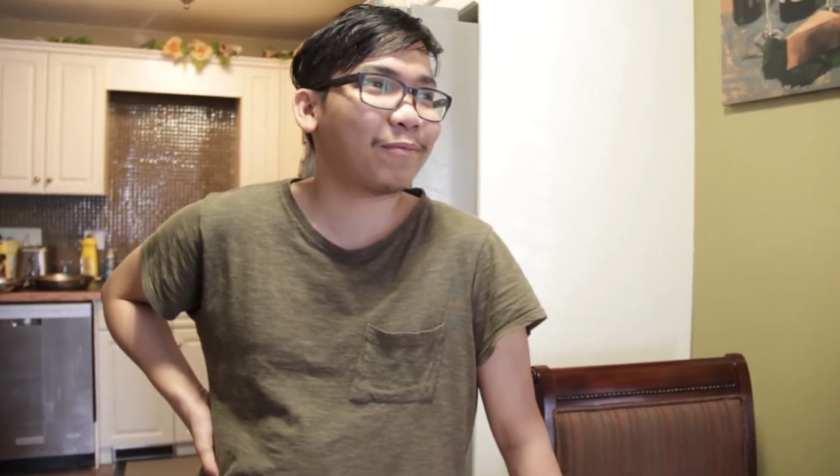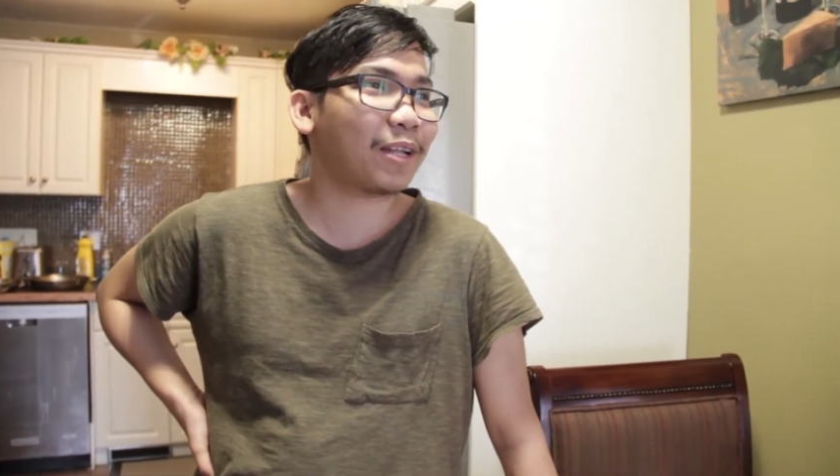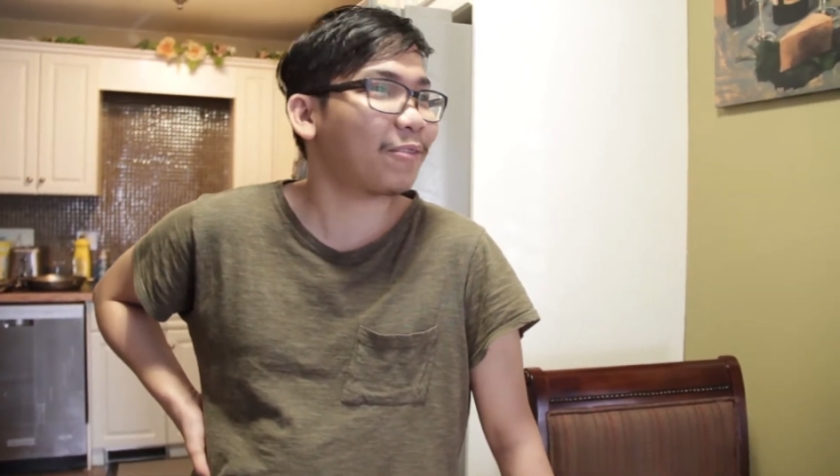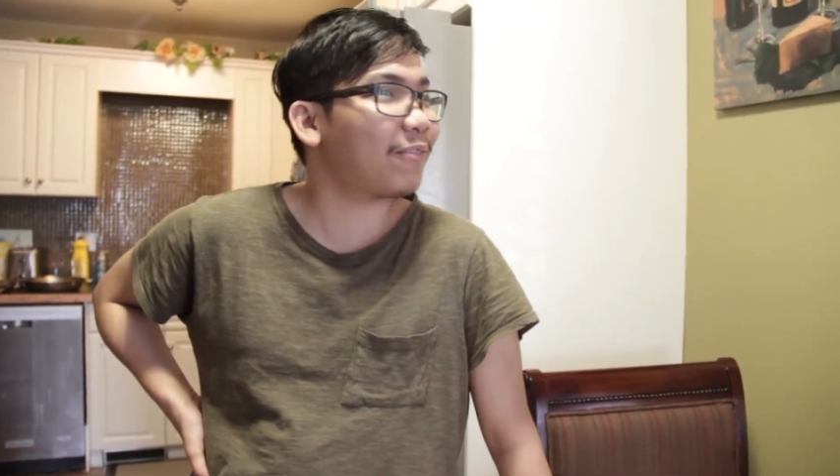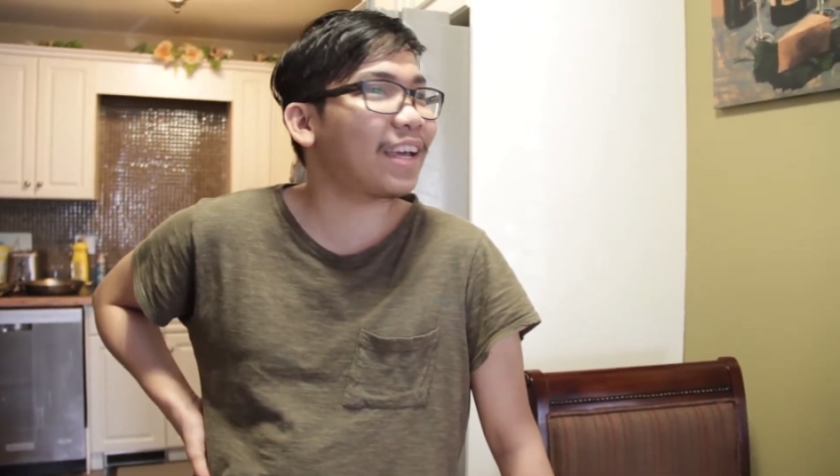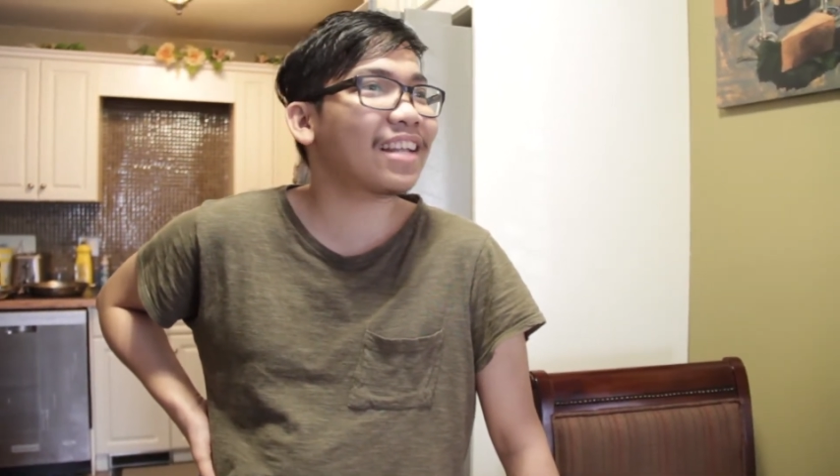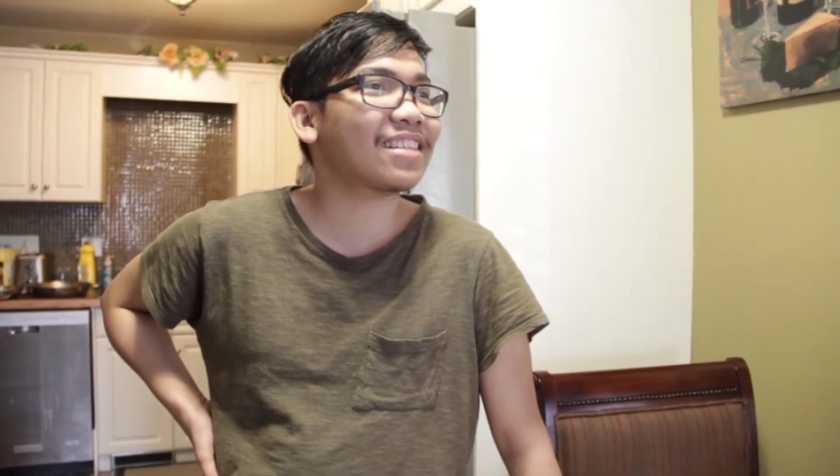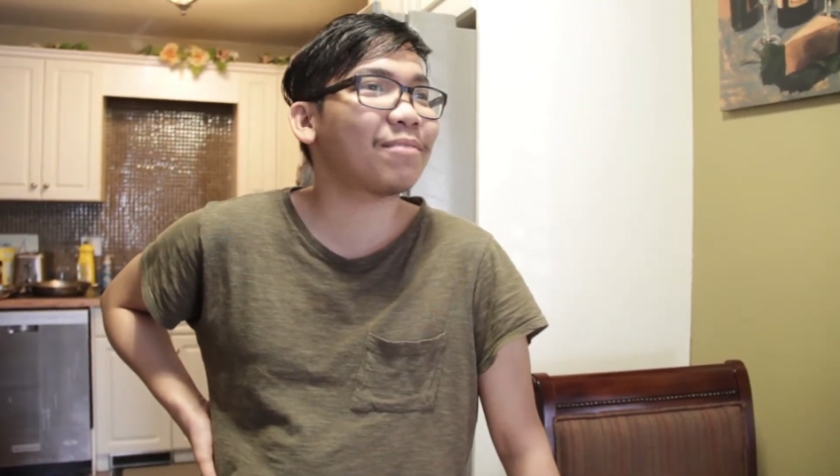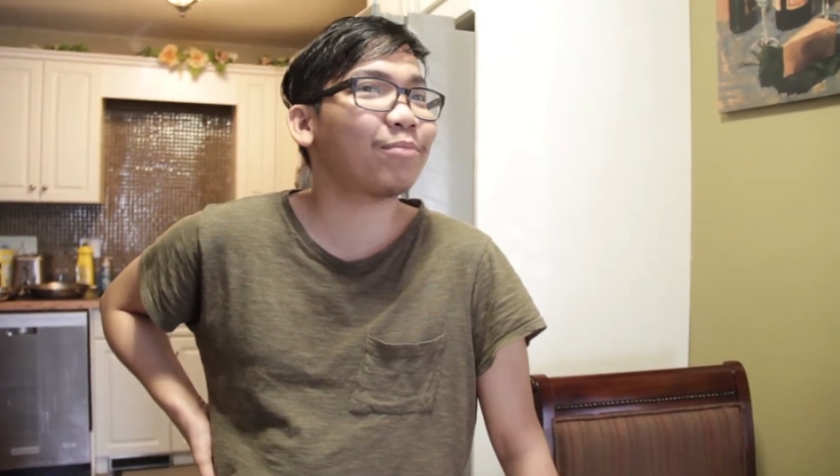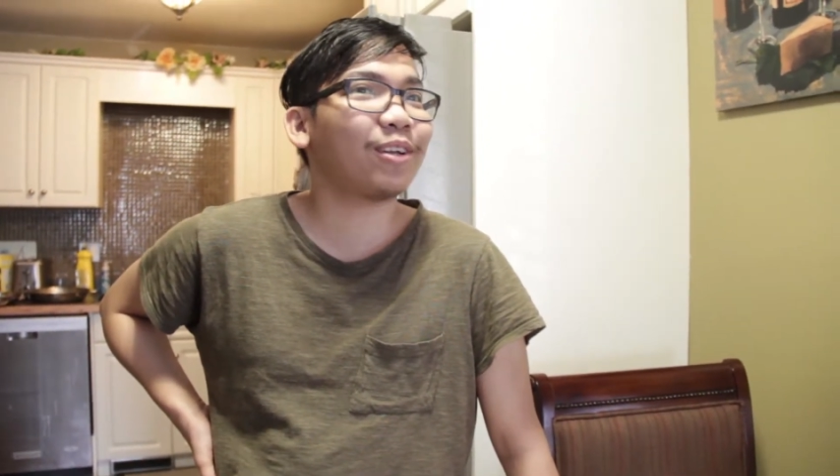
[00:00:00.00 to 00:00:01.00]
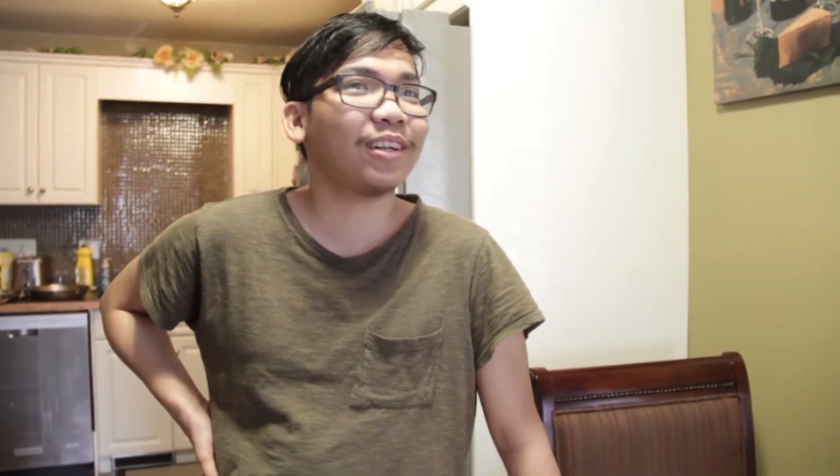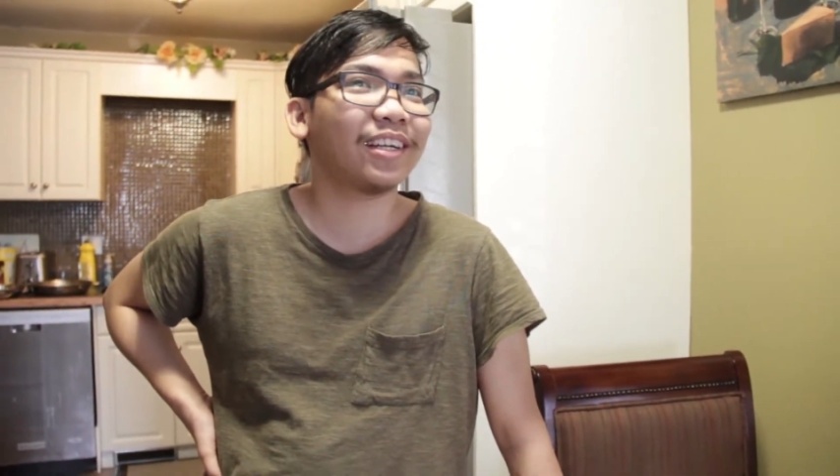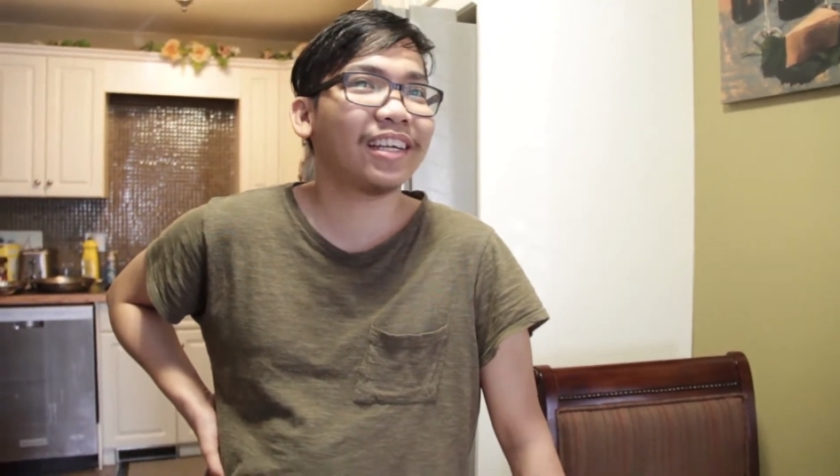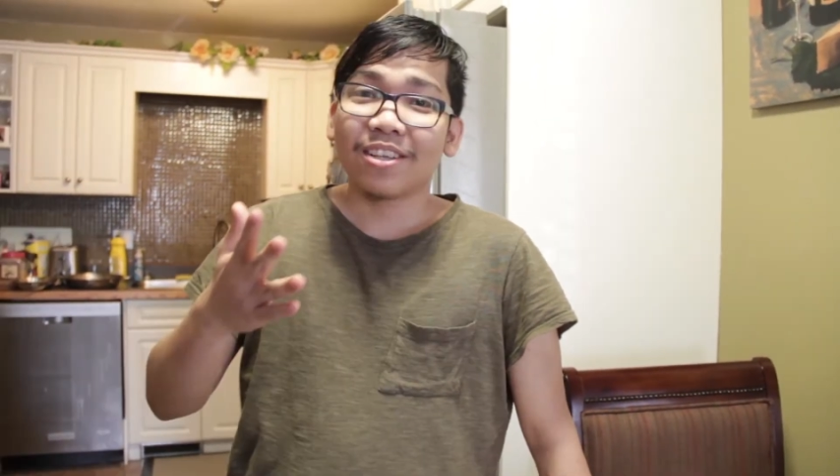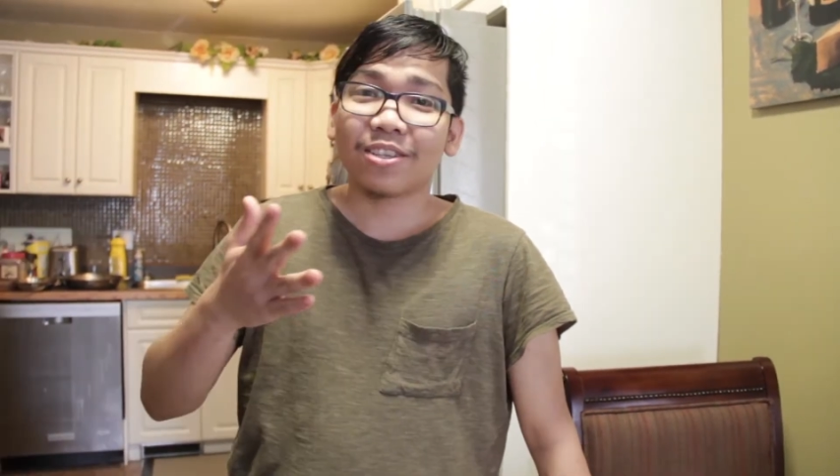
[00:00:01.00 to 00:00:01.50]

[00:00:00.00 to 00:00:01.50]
but very simple.